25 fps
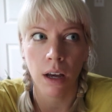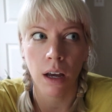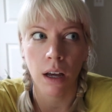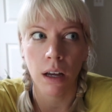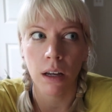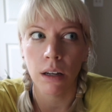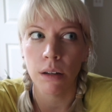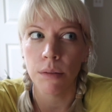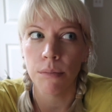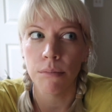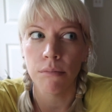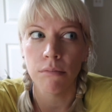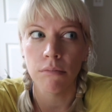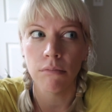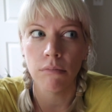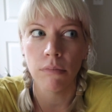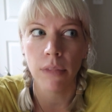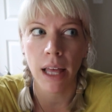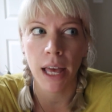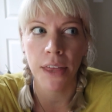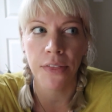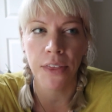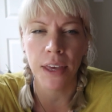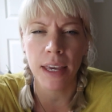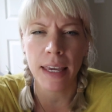
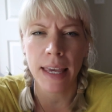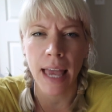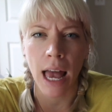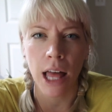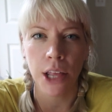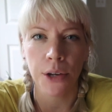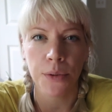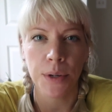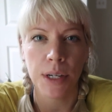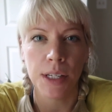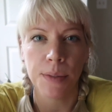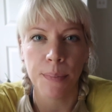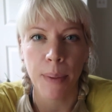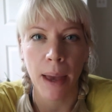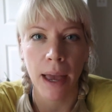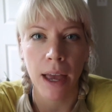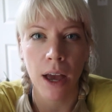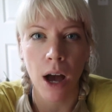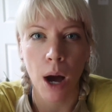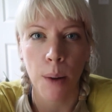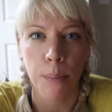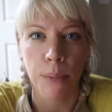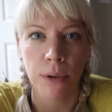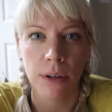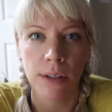I think galleries
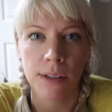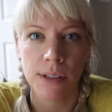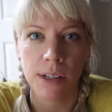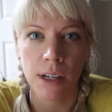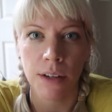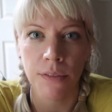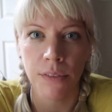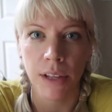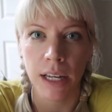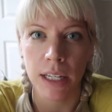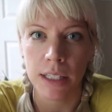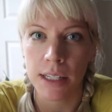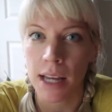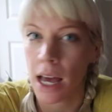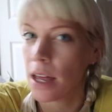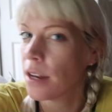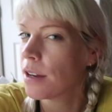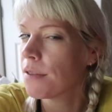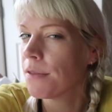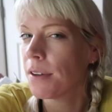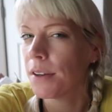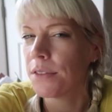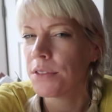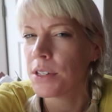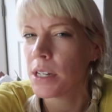pay upwards of like $10,000
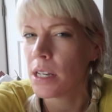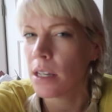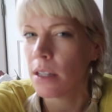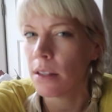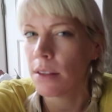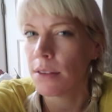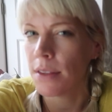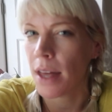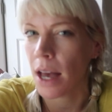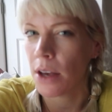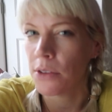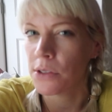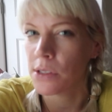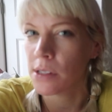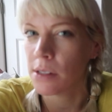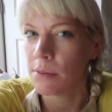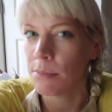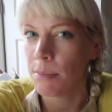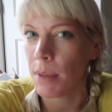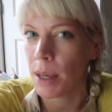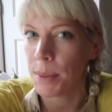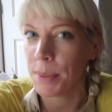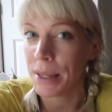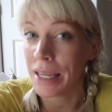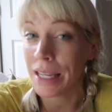to
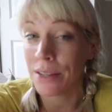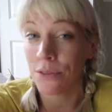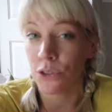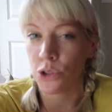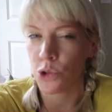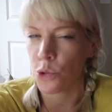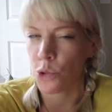$15,000, maybe even